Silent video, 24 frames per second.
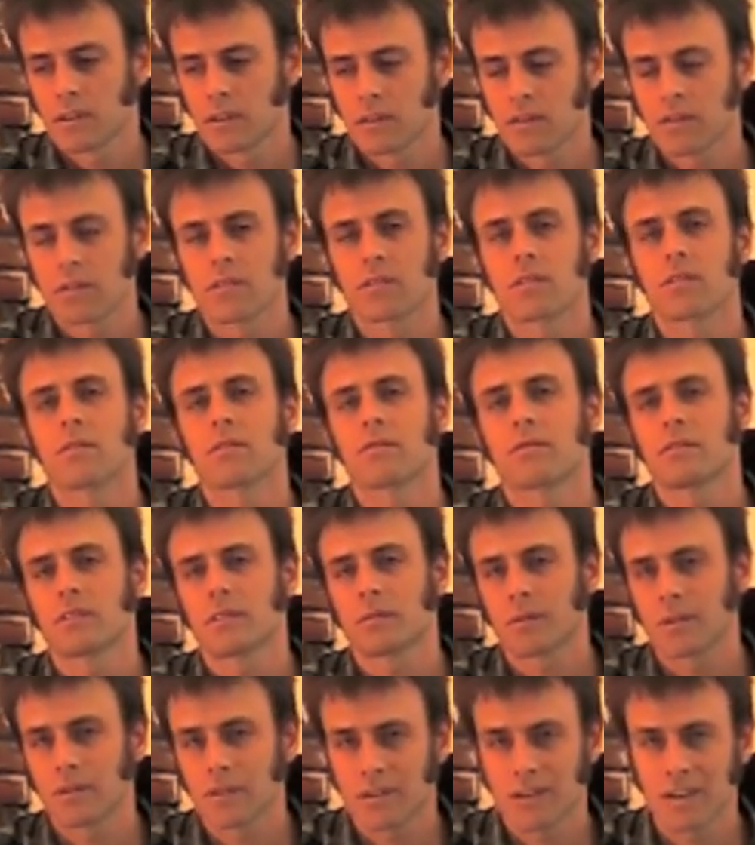So hopefully
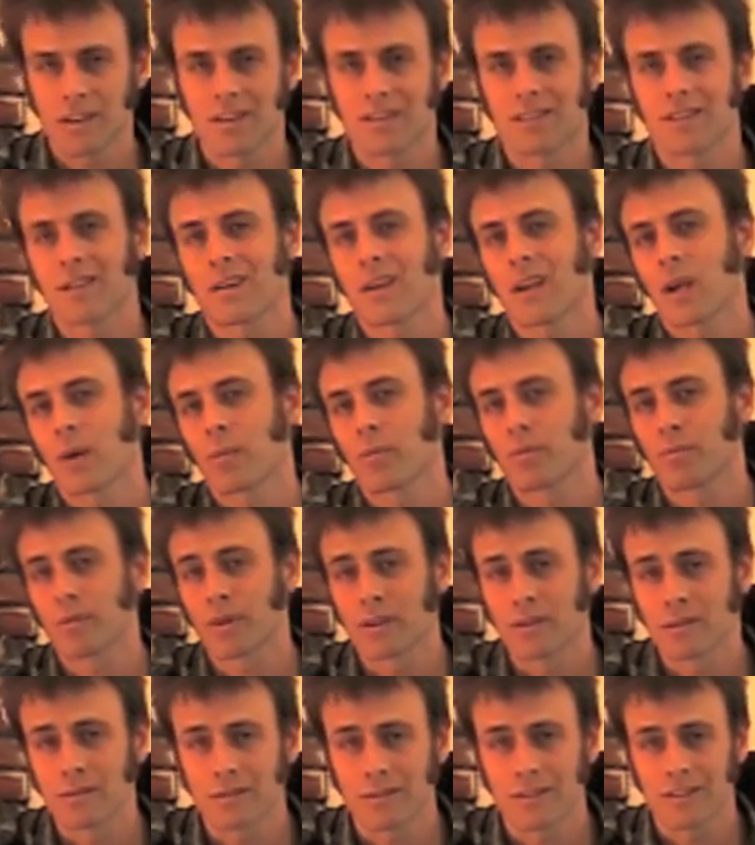I'm not shaking the camera
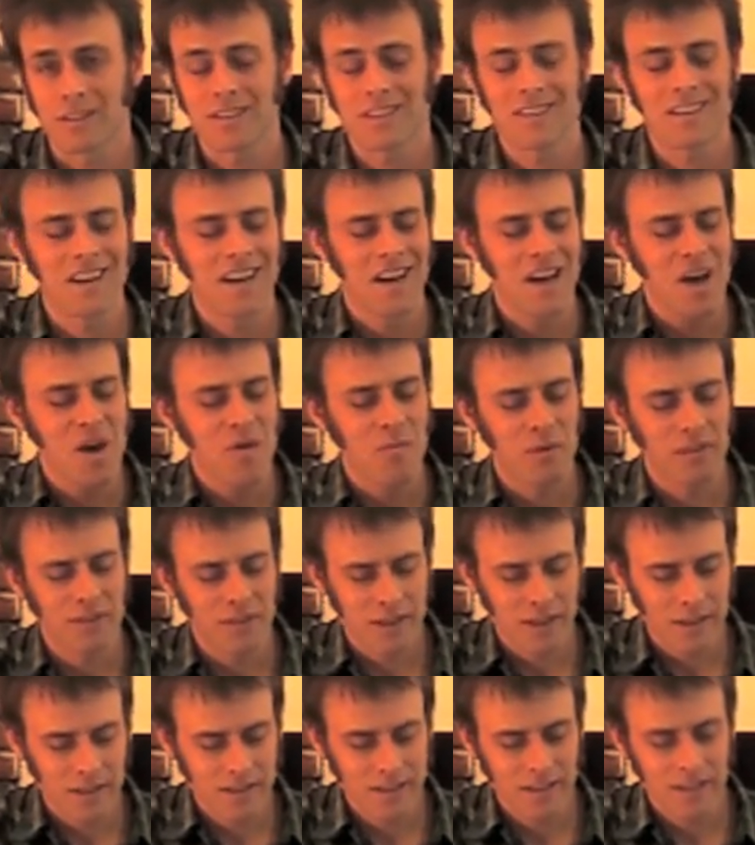by doing this, but
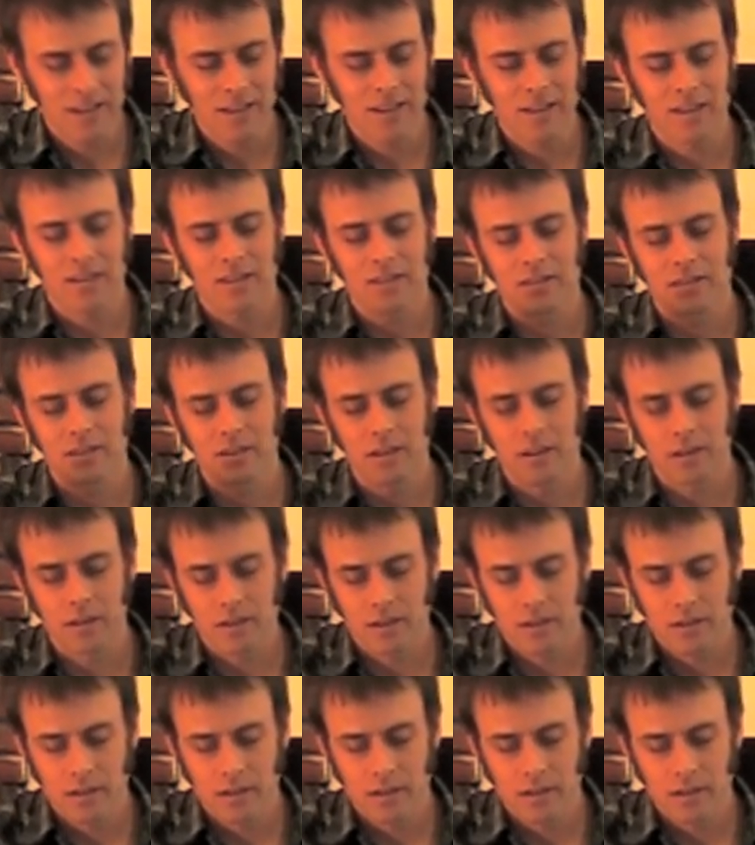the idea is that